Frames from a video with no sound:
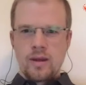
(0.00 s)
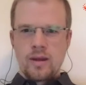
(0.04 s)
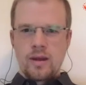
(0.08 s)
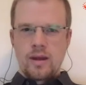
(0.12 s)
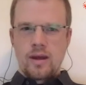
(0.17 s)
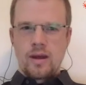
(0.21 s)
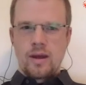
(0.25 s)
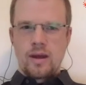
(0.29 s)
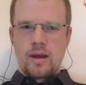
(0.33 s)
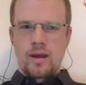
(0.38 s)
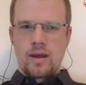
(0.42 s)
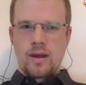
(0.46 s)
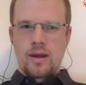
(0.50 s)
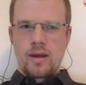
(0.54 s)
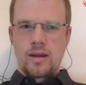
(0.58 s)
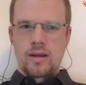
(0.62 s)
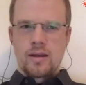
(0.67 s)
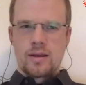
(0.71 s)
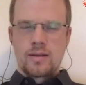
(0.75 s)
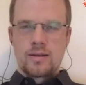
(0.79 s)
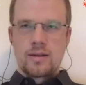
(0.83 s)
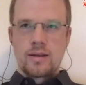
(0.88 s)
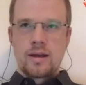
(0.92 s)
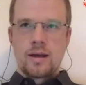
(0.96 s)

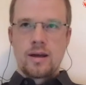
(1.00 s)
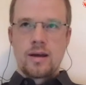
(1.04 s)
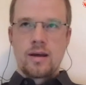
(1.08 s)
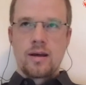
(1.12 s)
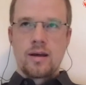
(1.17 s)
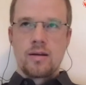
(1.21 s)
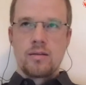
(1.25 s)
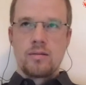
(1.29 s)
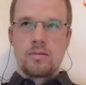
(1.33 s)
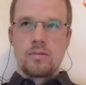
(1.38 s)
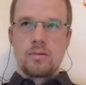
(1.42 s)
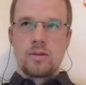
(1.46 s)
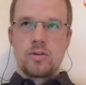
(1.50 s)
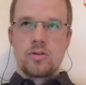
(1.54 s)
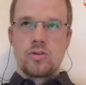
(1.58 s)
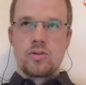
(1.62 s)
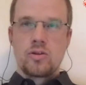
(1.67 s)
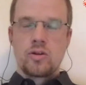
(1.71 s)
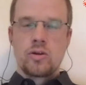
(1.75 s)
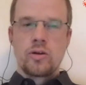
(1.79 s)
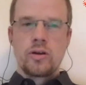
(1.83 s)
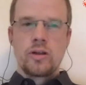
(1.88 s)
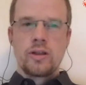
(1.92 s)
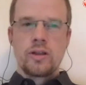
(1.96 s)
And
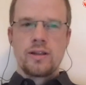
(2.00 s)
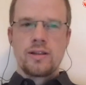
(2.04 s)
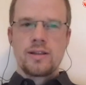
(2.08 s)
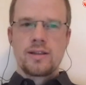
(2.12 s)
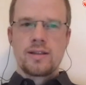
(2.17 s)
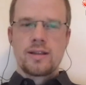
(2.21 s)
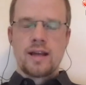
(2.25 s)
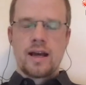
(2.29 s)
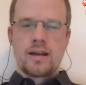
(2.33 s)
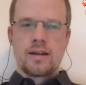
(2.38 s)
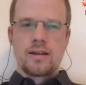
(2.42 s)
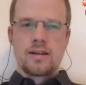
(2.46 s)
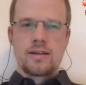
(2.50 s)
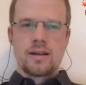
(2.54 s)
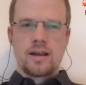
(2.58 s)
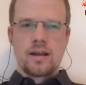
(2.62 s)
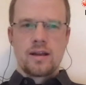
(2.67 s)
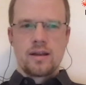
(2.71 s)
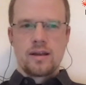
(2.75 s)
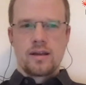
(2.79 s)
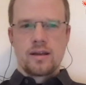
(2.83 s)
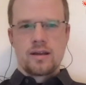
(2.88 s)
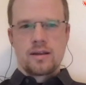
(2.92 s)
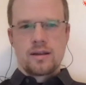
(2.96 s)
during these studies, I
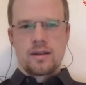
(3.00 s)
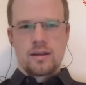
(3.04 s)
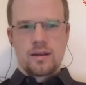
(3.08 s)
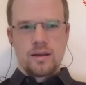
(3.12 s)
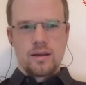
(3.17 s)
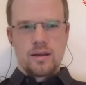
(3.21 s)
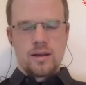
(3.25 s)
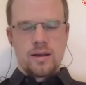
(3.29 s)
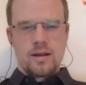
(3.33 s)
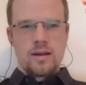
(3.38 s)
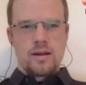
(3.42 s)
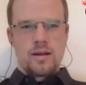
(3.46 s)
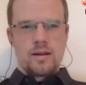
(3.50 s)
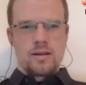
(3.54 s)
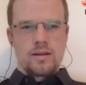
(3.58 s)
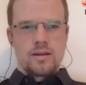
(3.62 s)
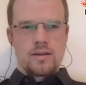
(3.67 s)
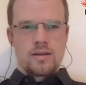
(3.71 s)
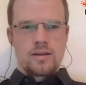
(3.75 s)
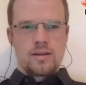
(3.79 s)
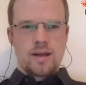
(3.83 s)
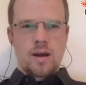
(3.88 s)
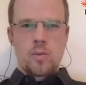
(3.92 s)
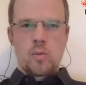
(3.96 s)
think
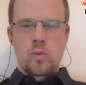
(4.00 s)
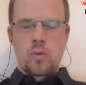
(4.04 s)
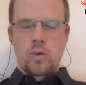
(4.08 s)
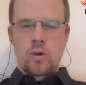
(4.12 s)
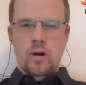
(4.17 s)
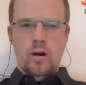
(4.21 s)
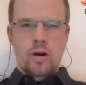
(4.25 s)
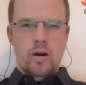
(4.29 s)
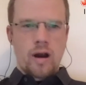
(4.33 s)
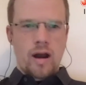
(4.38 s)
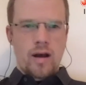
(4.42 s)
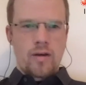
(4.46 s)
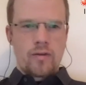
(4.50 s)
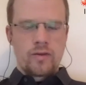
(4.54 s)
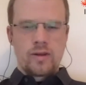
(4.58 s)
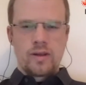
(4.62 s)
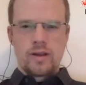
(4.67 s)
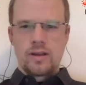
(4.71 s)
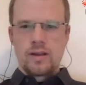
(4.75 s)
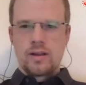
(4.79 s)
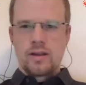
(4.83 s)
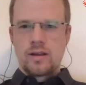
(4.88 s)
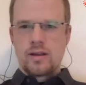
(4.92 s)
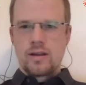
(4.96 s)
somewhere after
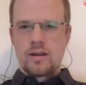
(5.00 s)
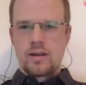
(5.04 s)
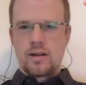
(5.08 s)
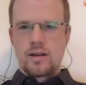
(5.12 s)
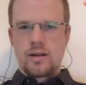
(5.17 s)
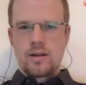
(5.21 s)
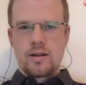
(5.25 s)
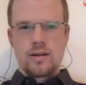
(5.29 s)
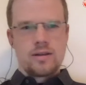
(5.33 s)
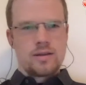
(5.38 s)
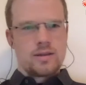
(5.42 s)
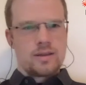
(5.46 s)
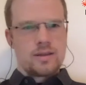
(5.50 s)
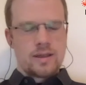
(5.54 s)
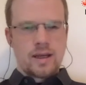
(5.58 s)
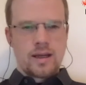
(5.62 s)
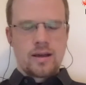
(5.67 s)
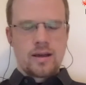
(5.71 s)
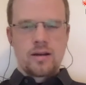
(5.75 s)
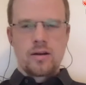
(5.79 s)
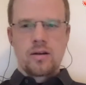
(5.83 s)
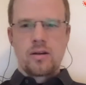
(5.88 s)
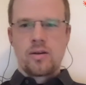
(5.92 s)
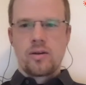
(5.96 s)
the
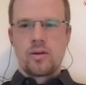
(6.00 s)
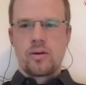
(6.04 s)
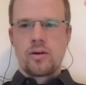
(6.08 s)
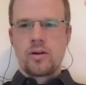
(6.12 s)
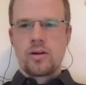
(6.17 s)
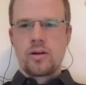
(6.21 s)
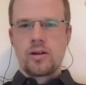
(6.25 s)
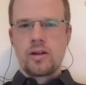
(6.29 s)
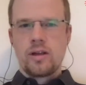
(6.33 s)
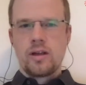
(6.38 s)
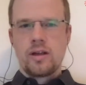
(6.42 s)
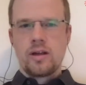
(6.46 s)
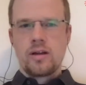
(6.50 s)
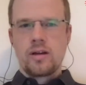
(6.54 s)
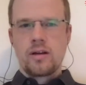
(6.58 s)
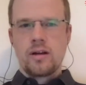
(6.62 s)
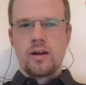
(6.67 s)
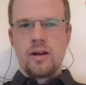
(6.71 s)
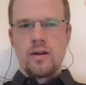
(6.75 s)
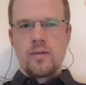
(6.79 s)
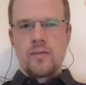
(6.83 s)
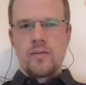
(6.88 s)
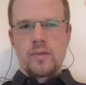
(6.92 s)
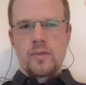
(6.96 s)
second, third year,
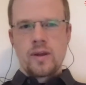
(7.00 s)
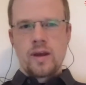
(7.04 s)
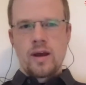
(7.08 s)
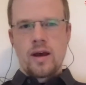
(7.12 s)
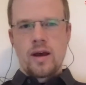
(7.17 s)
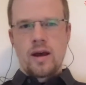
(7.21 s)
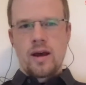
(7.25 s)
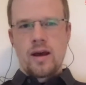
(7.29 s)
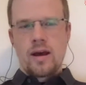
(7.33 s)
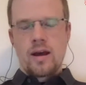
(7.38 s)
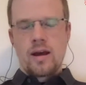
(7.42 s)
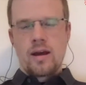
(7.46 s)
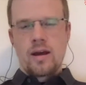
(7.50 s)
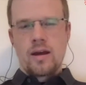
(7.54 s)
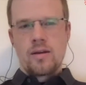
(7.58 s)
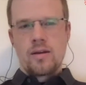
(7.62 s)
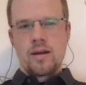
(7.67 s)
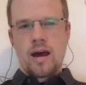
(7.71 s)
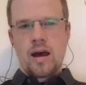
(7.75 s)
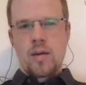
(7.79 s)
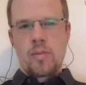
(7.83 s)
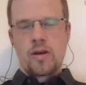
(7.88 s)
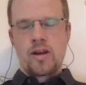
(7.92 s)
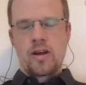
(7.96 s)
I
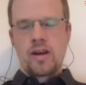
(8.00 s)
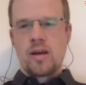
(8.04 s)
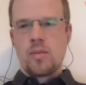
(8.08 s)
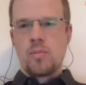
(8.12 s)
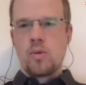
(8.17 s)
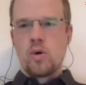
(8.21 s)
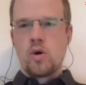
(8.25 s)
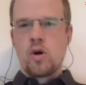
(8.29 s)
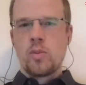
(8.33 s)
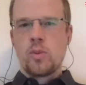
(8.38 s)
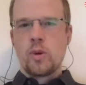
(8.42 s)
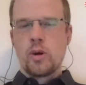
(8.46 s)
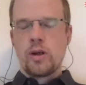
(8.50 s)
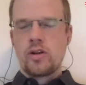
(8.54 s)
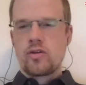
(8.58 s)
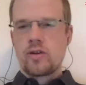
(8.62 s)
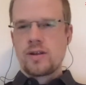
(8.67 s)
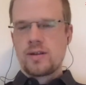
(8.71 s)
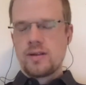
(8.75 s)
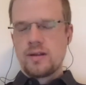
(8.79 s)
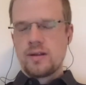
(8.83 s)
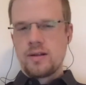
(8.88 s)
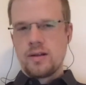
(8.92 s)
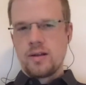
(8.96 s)
became more and more
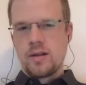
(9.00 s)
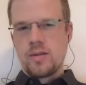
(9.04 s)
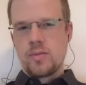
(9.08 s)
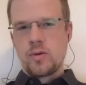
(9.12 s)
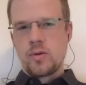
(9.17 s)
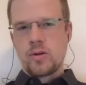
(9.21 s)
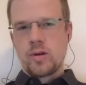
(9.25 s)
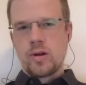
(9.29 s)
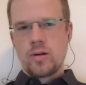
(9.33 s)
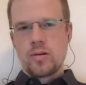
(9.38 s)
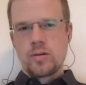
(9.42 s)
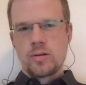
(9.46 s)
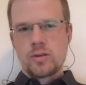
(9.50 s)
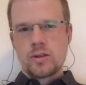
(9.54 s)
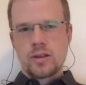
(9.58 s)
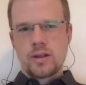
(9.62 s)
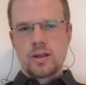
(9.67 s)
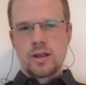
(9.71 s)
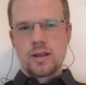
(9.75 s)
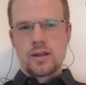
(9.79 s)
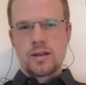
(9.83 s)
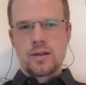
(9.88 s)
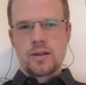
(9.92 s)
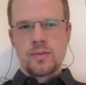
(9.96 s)
interested in immunology.
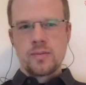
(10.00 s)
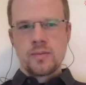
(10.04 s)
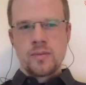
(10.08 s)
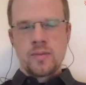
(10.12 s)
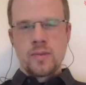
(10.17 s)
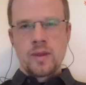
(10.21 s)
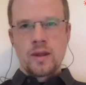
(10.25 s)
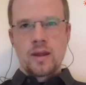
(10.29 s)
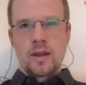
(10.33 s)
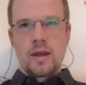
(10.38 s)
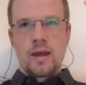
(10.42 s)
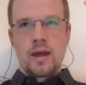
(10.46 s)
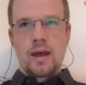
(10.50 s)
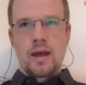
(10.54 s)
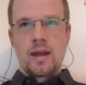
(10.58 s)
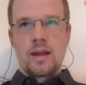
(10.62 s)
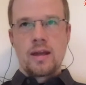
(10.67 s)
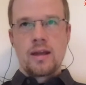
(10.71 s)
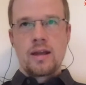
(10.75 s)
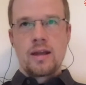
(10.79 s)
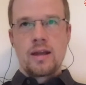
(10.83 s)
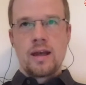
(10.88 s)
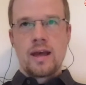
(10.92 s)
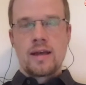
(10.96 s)

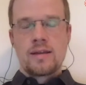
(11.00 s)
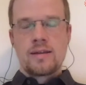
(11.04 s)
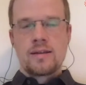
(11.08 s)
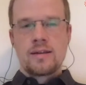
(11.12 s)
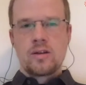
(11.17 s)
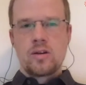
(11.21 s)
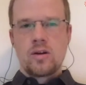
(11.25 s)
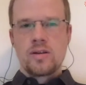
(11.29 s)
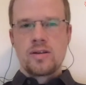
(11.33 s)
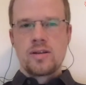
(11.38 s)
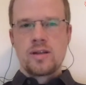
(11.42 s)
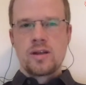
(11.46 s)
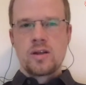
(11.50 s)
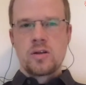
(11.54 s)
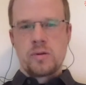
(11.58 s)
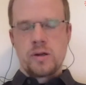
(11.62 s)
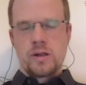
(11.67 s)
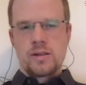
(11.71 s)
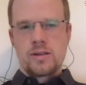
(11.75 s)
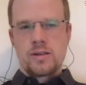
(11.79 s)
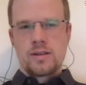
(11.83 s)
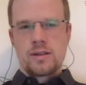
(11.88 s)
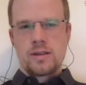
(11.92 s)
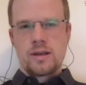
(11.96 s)
And as a
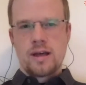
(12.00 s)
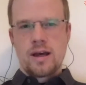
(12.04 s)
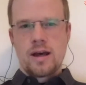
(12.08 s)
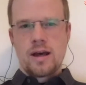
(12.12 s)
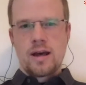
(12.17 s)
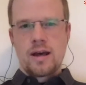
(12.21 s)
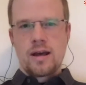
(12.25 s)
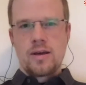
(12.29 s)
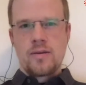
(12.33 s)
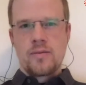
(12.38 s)
consequence, I